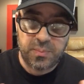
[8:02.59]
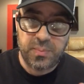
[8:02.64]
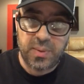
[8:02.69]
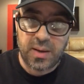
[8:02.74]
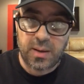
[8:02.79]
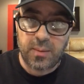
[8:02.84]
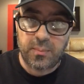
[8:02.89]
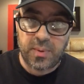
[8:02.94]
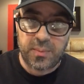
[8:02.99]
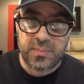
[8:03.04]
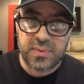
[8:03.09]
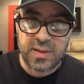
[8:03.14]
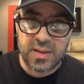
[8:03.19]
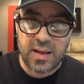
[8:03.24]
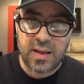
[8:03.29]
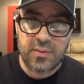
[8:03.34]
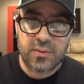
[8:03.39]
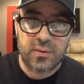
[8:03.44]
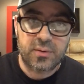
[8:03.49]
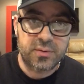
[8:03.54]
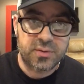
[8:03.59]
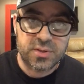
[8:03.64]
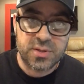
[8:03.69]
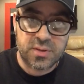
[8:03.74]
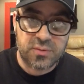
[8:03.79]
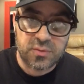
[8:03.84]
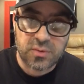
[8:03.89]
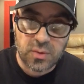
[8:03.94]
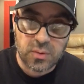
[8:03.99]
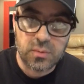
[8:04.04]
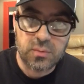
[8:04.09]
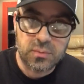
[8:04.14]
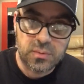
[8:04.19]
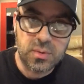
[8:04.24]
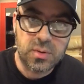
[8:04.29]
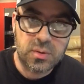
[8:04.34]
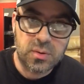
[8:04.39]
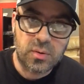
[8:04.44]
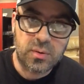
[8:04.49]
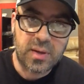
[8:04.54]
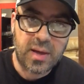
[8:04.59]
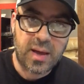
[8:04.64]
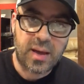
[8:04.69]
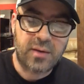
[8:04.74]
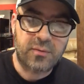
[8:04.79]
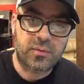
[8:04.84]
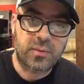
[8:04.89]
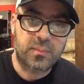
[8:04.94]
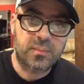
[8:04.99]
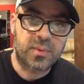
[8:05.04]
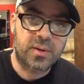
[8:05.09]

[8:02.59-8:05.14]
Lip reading: pick them up together just so you know you have them,